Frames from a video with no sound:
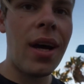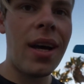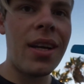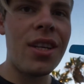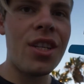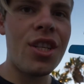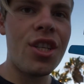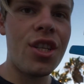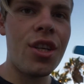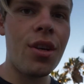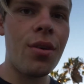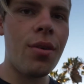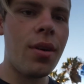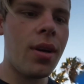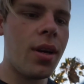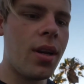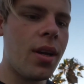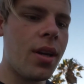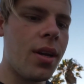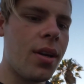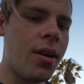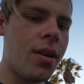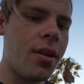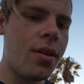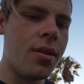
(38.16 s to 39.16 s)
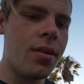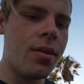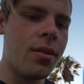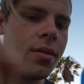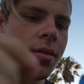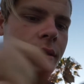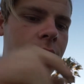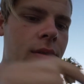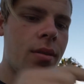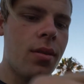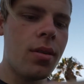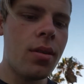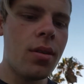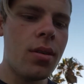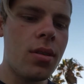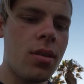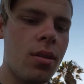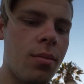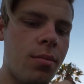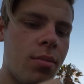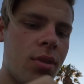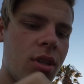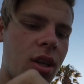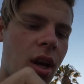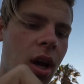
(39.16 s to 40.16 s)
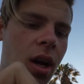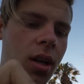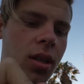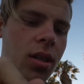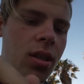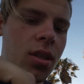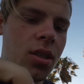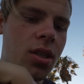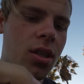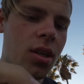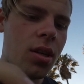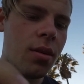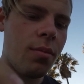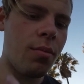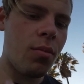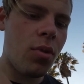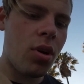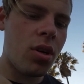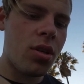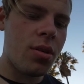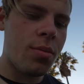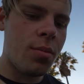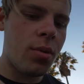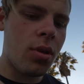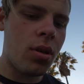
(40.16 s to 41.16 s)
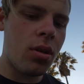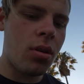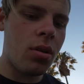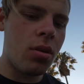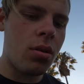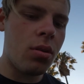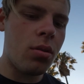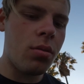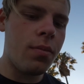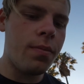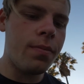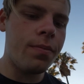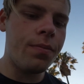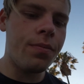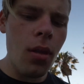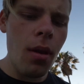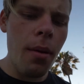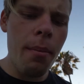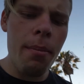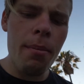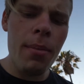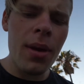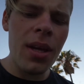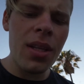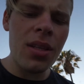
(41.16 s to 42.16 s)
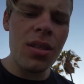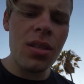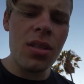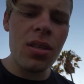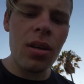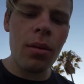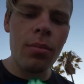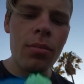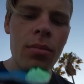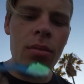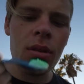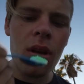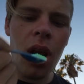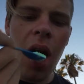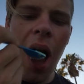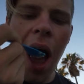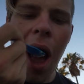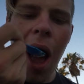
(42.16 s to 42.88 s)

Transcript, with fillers: kind of shit right here. Some chocolate chip, marshmallow, mint something.